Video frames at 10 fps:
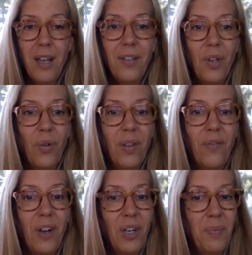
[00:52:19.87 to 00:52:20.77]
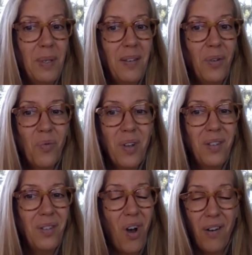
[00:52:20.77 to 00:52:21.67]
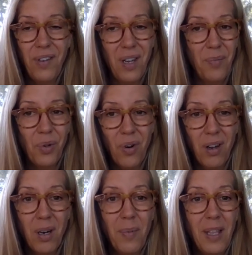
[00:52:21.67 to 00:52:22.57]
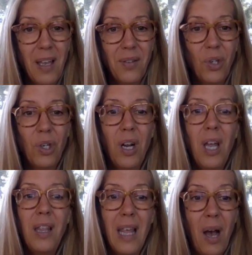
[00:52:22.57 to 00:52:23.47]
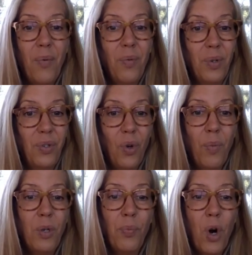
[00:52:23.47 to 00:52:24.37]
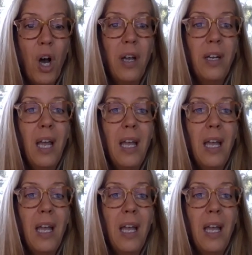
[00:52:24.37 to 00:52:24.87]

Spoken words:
So the very specific ones oftentimes are not going to be the answer. That one was so much broad.